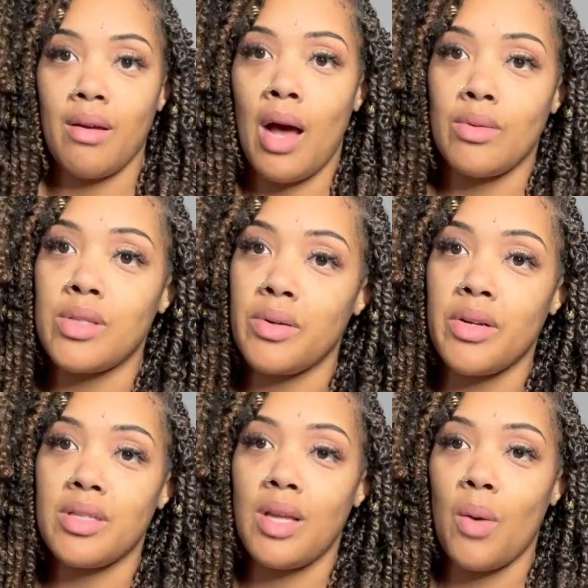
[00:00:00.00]
how
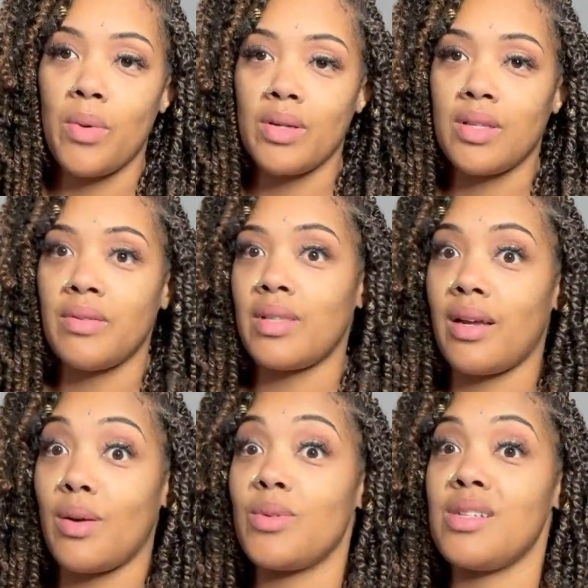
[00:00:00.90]
serious I was. They was like,
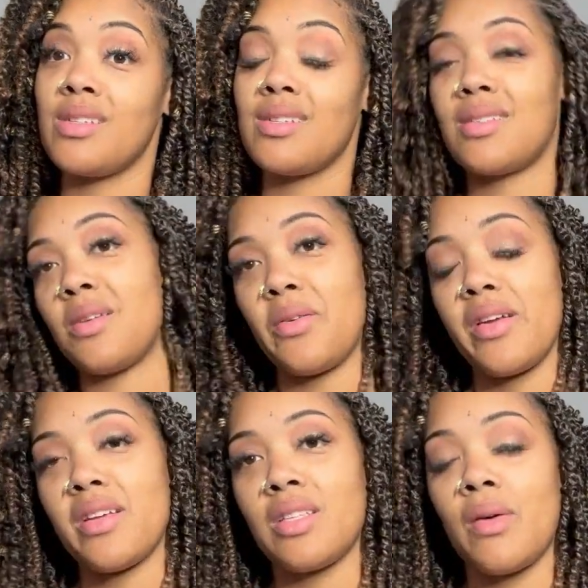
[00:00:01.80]
oh, sis is
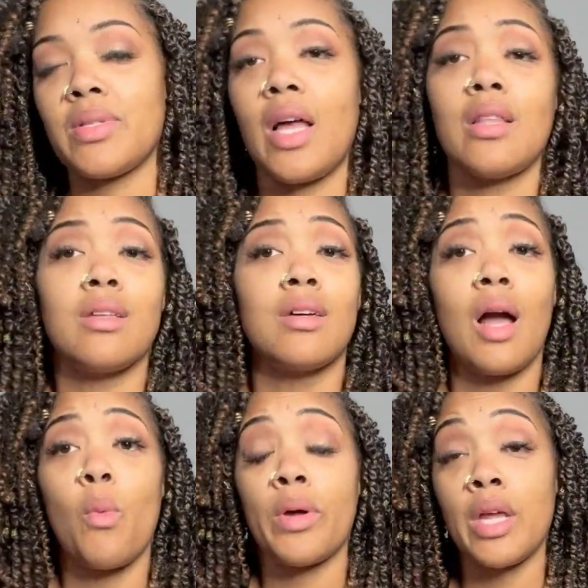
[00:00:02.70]
serious. I was like, look,
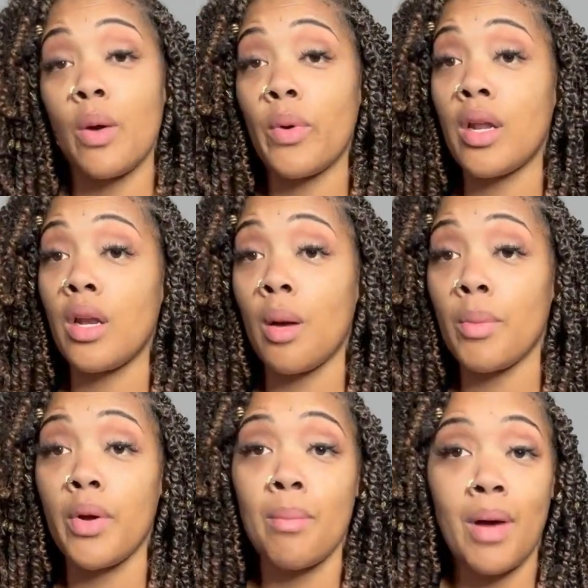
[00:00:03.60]
I went in with a
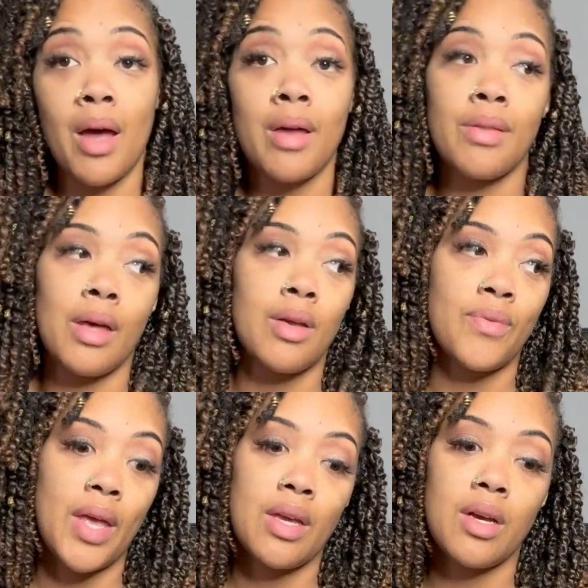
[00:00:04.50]
number in mind that if
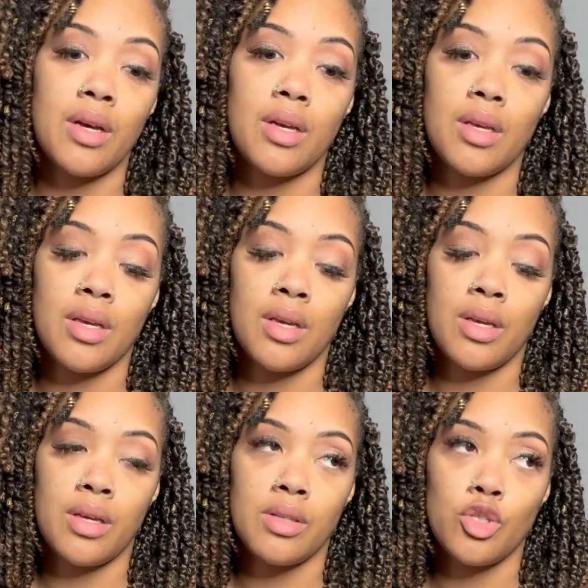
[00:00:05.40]
they could
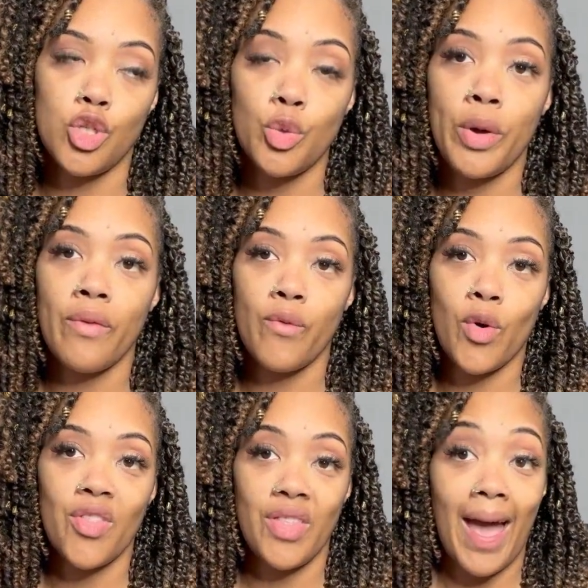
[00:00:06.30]
do it
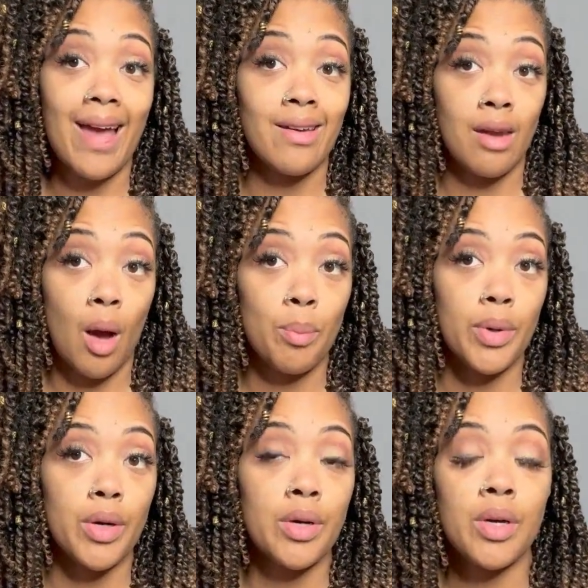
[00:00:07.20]
for that
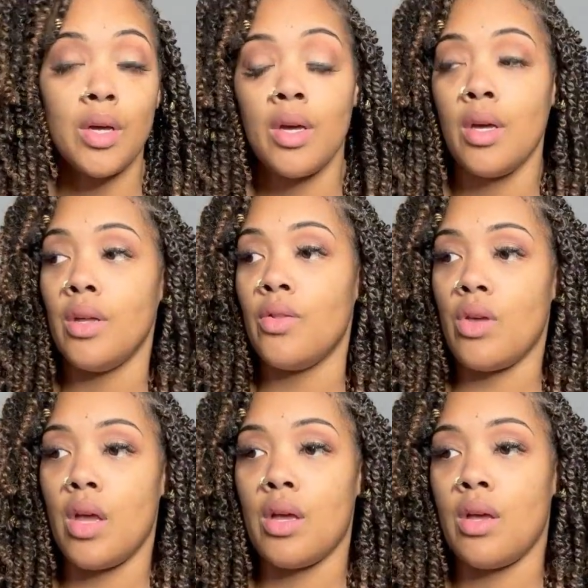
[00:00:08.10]
number,
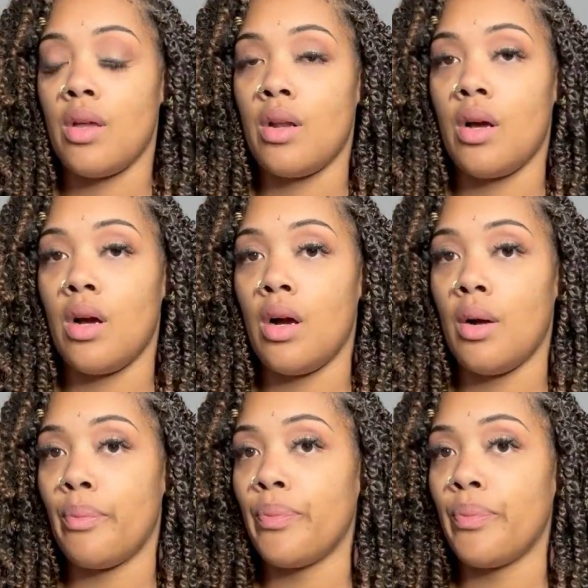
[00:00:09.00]
then uh,